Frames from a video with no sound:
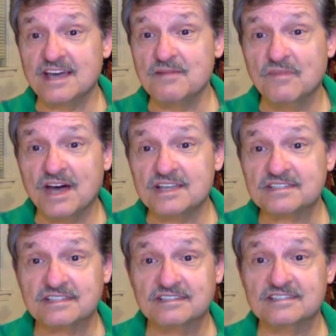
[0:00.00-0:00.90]
Elon
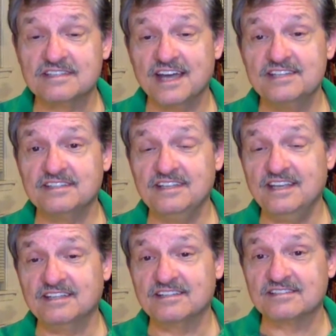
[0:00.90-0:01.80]
Musk decides that
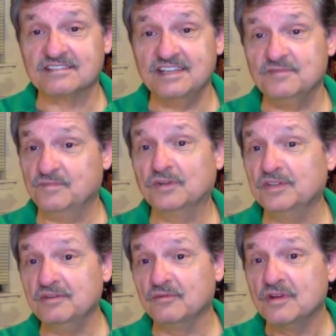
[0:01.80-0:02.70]
he can just—he's
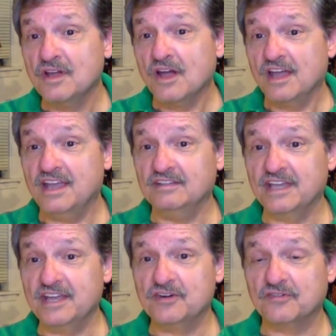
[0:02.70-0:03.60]
building a
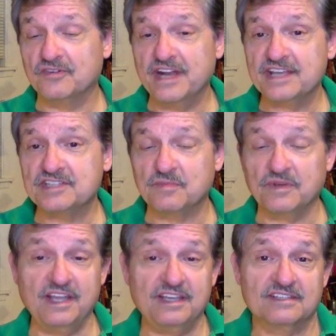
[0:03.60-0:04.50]
lander for NASA,
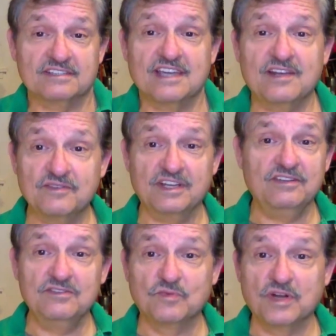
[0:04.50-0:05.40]
but he could decide to
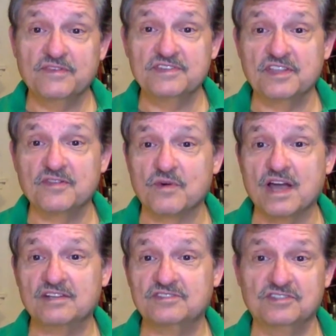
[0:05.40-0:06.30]
use one of his other
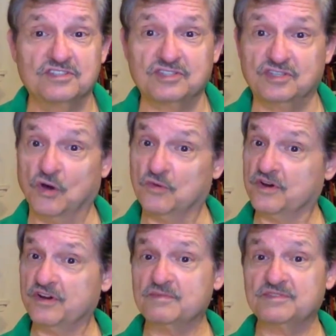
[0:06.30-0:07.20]
rockets and just go
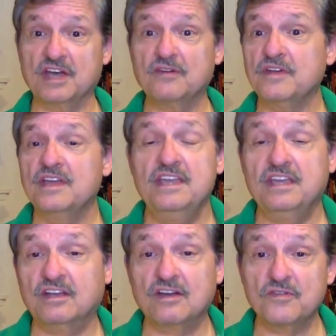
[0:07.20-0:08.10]
there himself. He
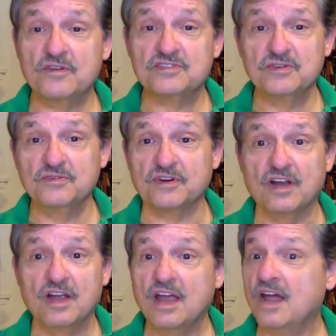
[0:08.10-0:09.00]
could go there
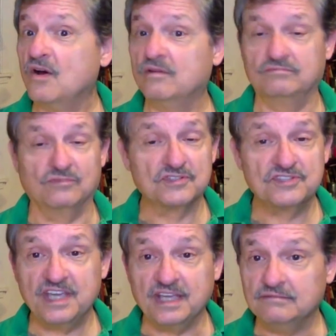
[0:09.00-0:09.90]
sooner. We'll
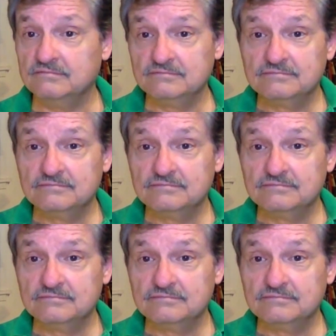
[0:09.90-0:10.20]
see.